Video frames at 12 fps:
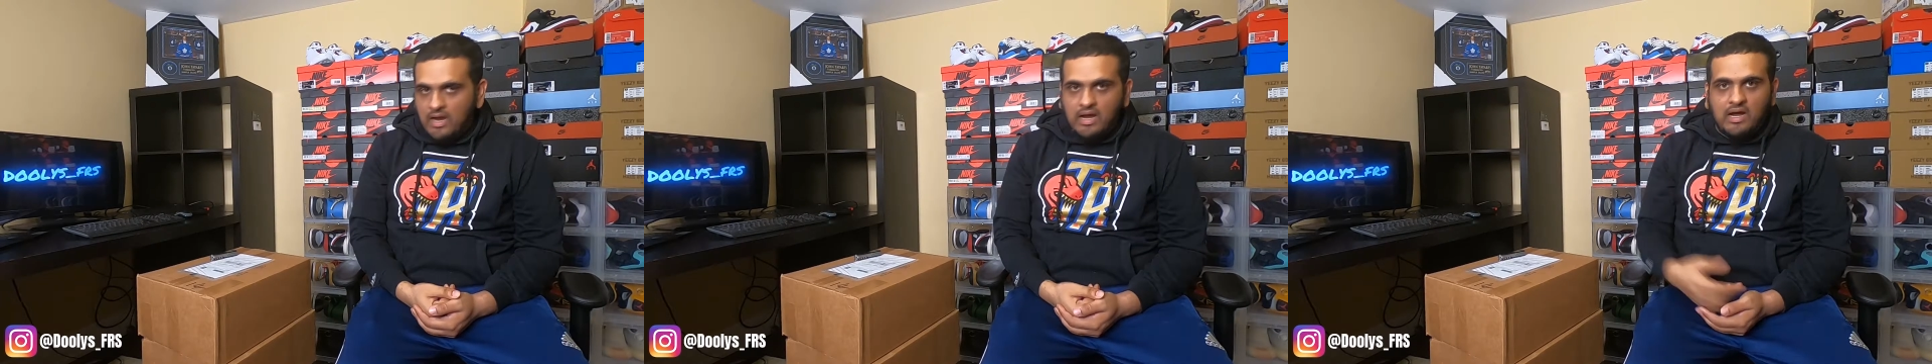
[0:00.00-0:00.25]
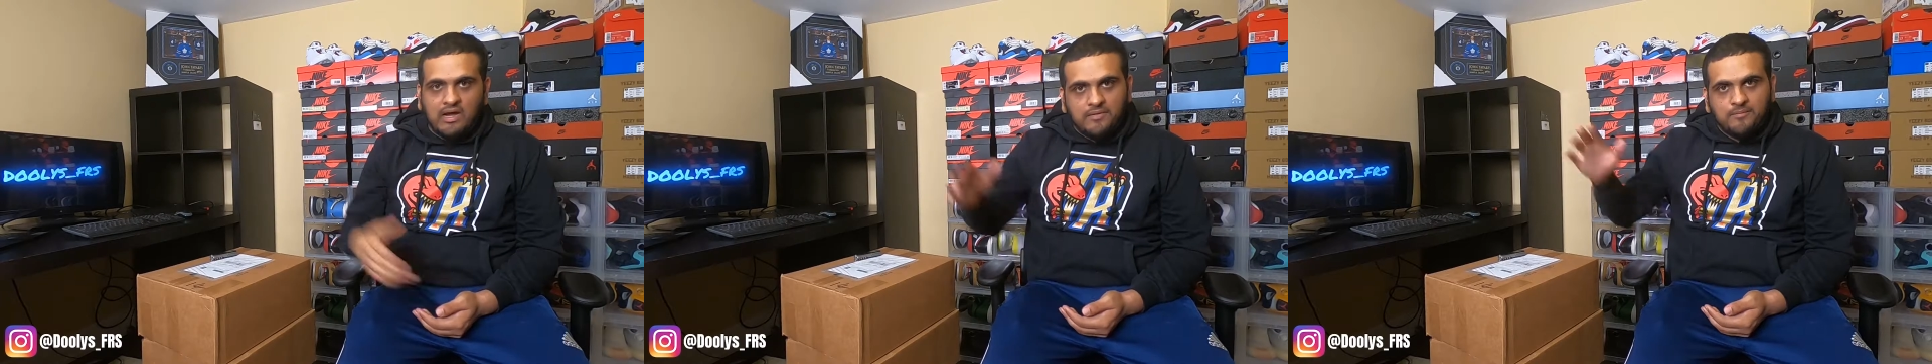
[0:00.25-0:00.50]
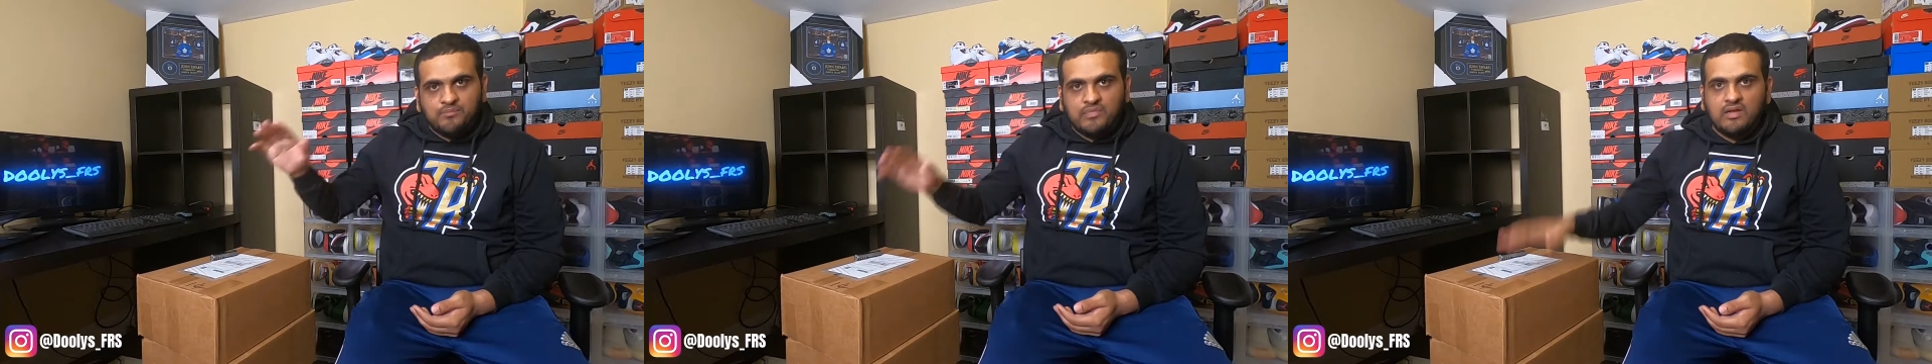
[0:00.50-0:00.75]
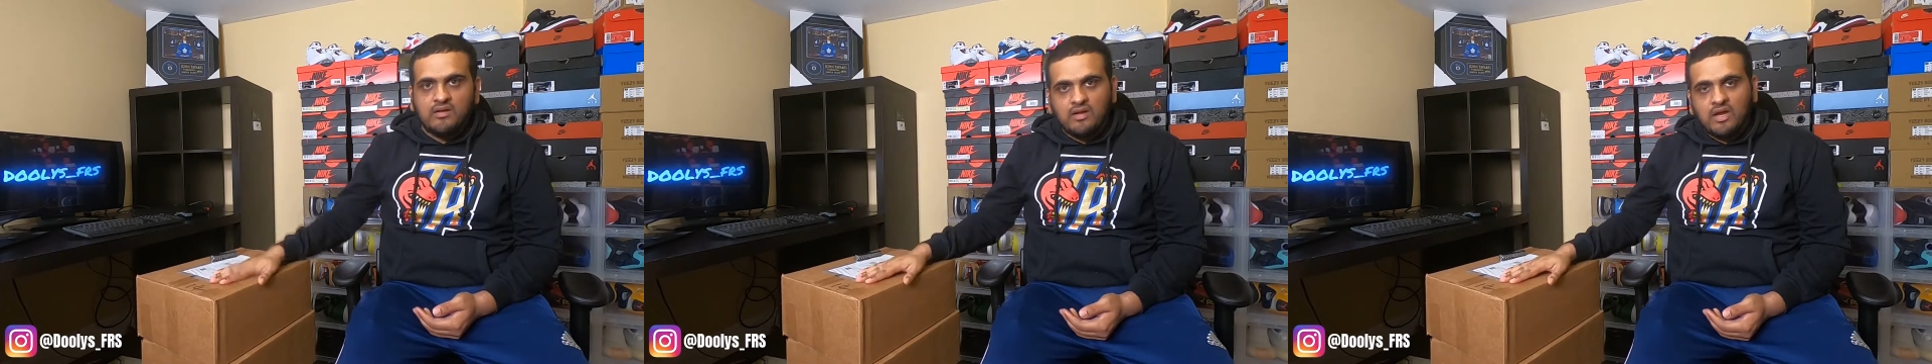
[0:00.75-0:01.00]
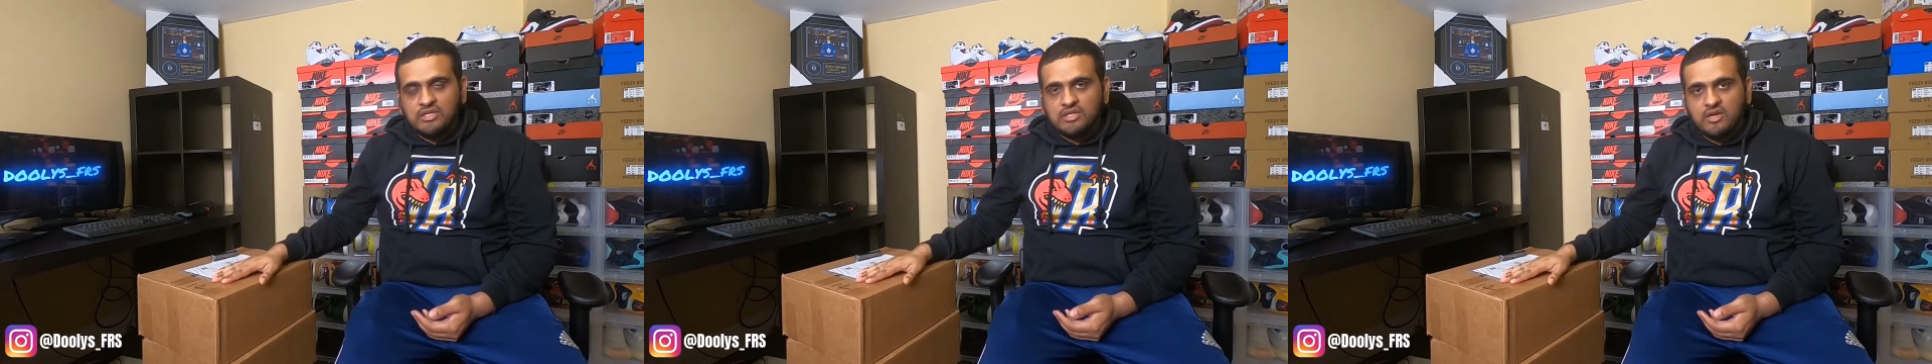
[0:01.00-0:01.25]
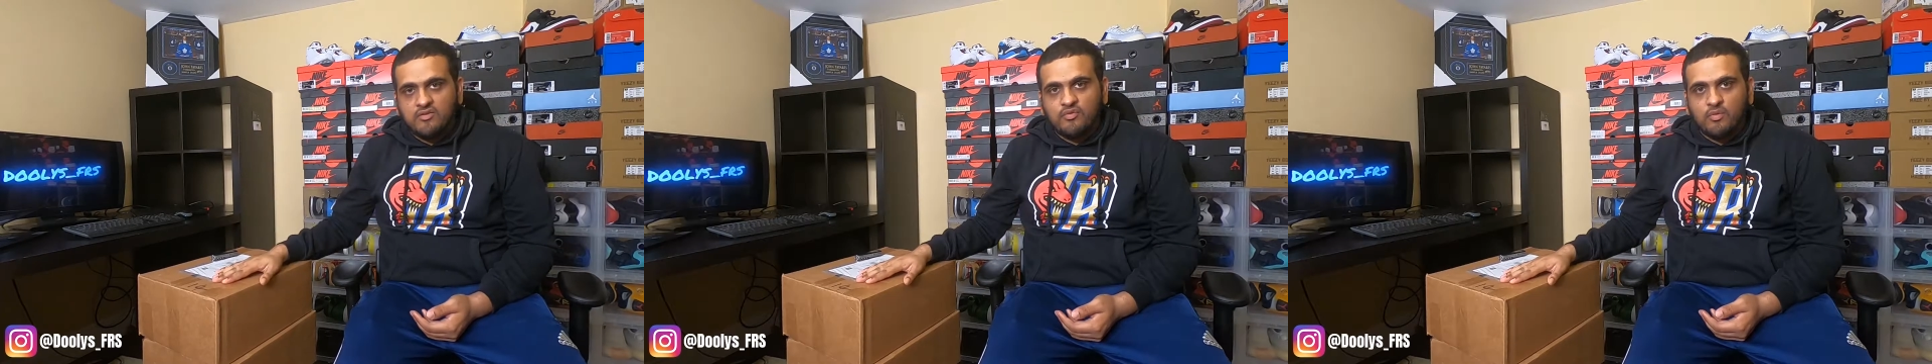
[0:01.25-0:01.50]
I actually
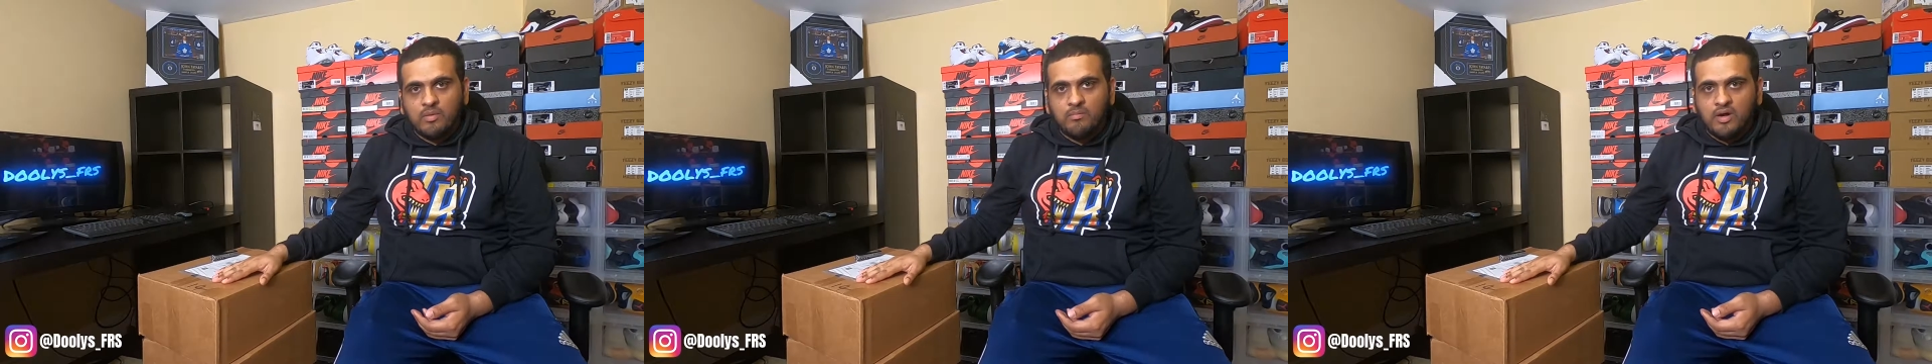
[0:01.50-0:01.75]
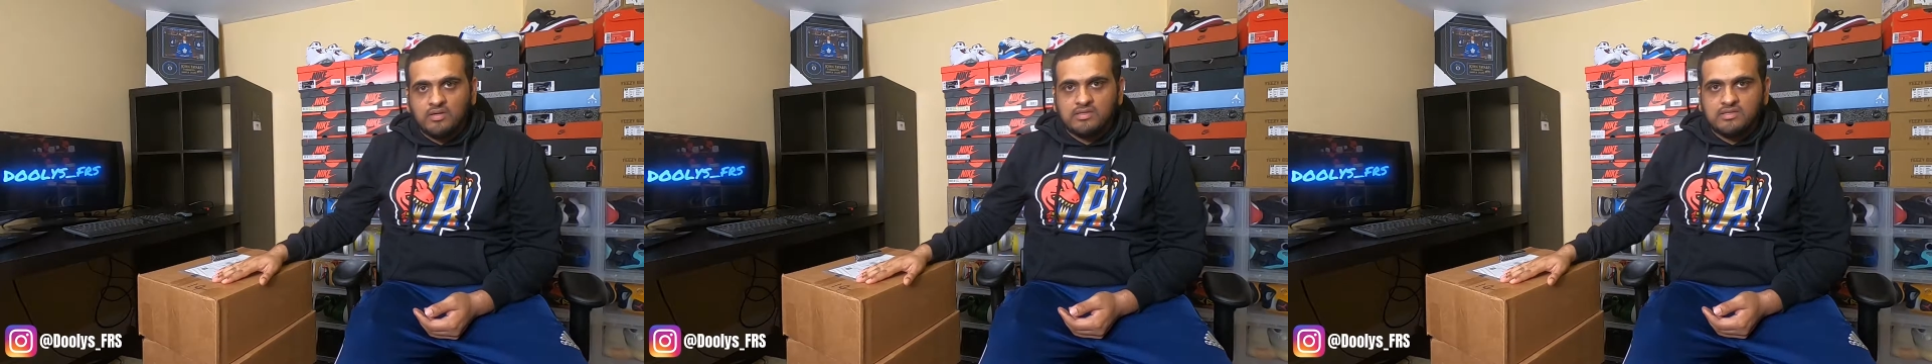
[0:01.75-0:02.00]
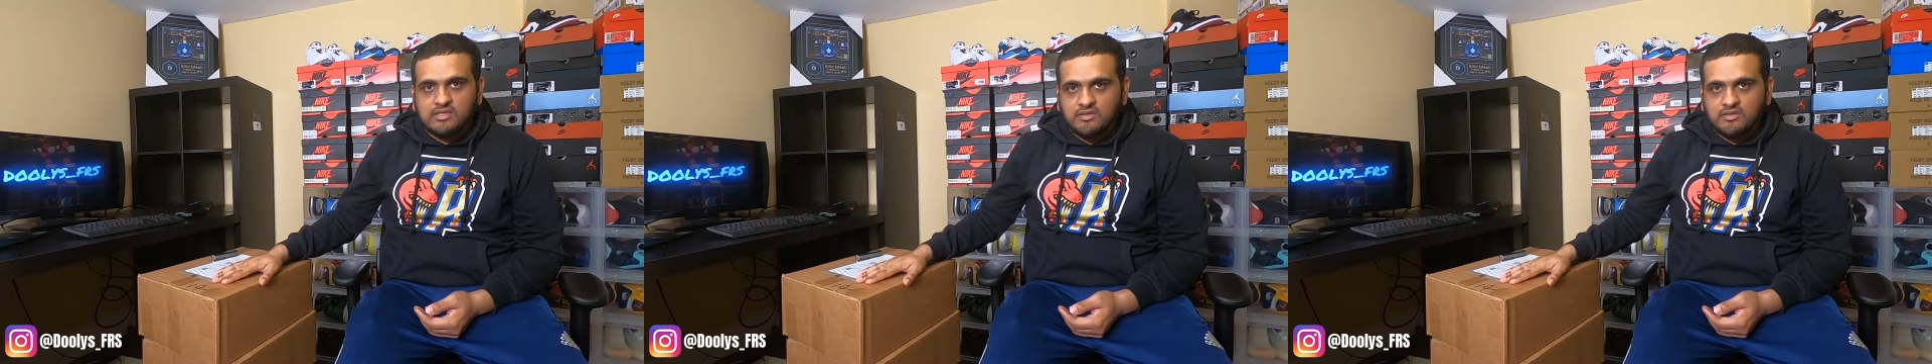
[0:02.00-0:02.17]
got a few unboxings